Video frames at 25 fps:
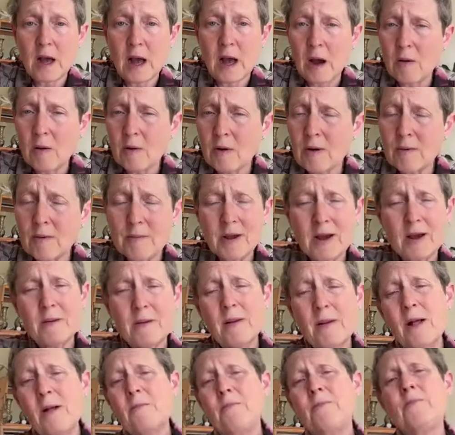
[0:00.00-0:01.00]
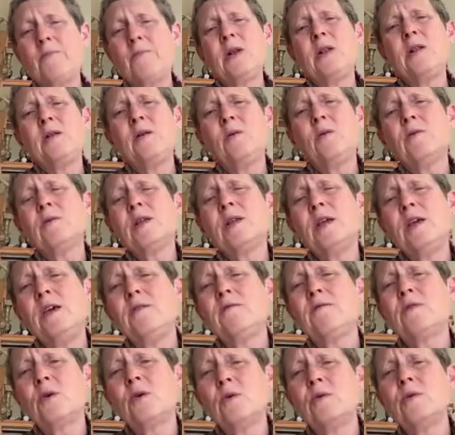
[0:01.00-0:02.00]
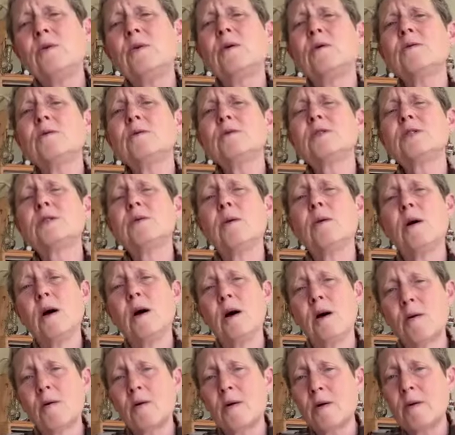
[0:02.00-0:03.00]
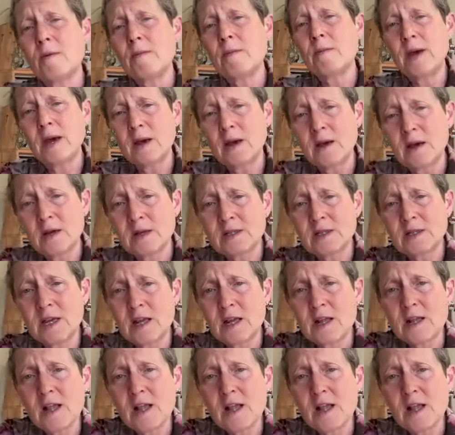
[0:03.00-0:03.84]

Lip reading: Our we don't give kudos to our omegas